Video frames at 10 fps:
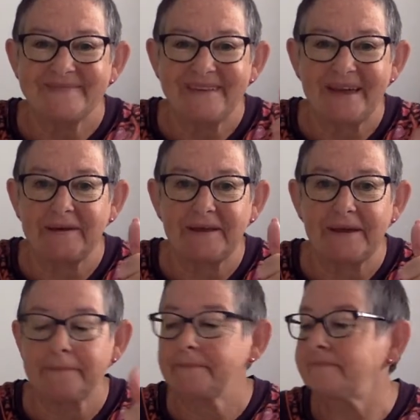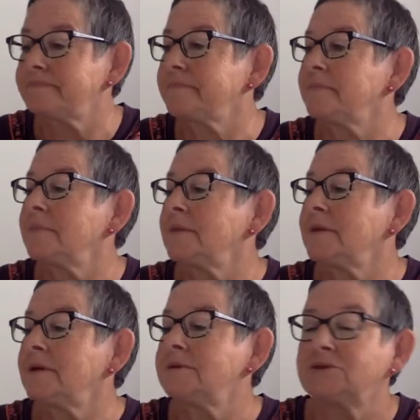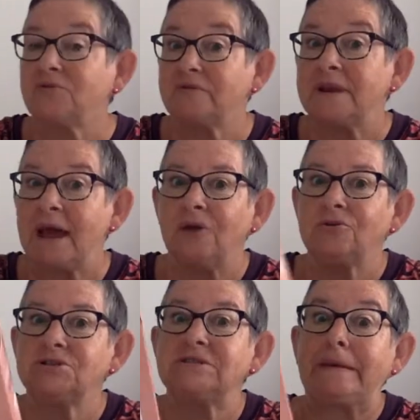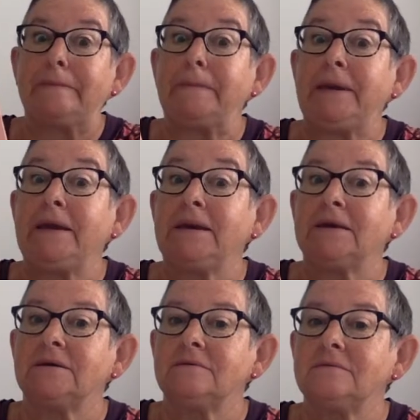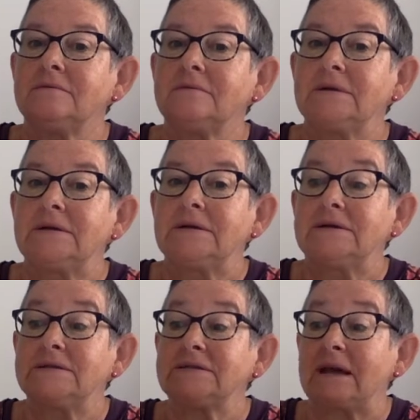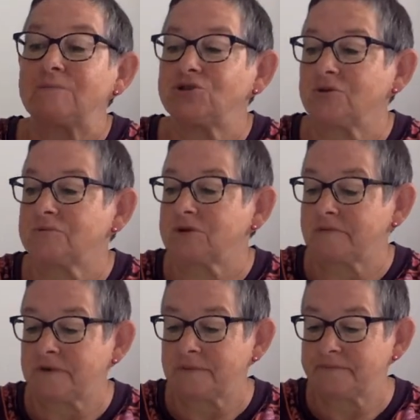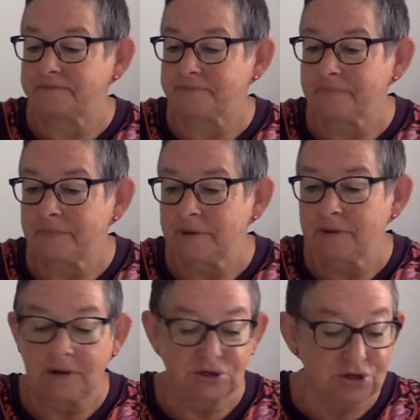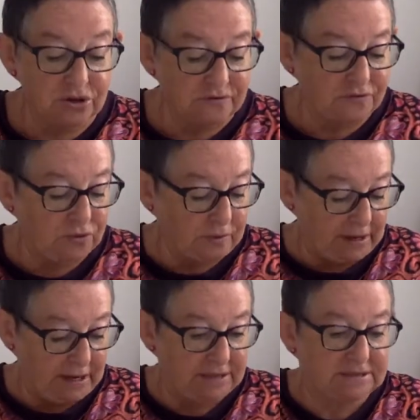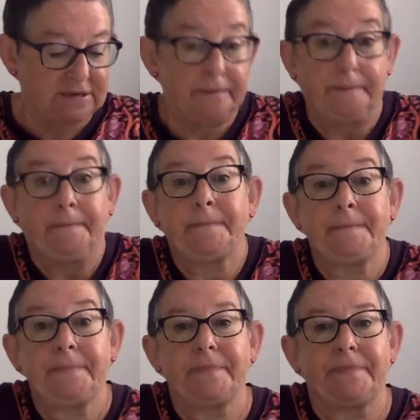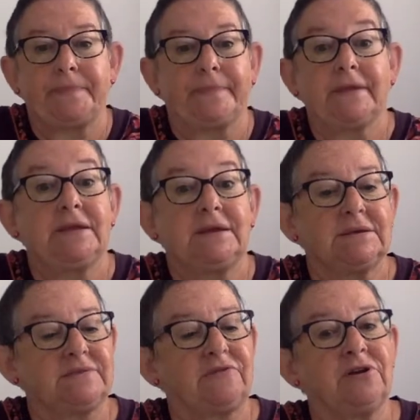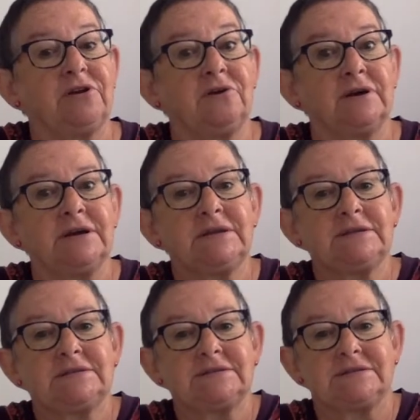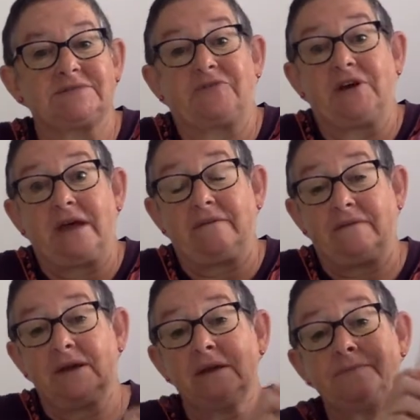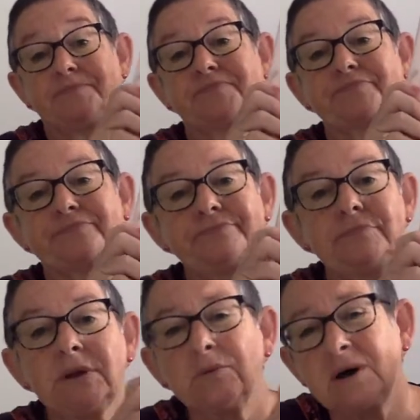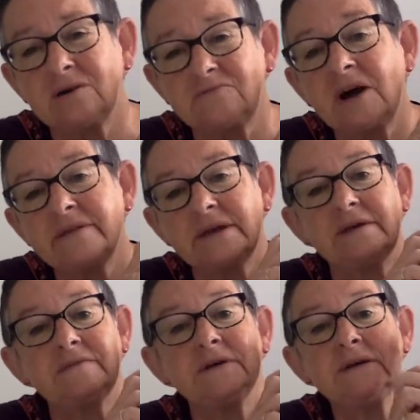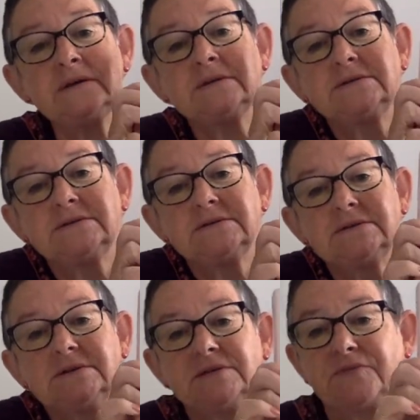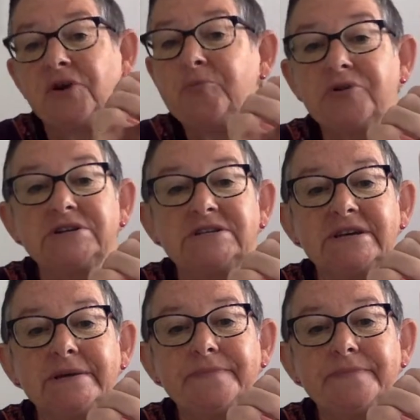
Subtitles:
How about that? So for now, you just get peek snapshots of it. Do the full one later. It's very nice. It's very heavy. Well, rather heavy. It's very pretty.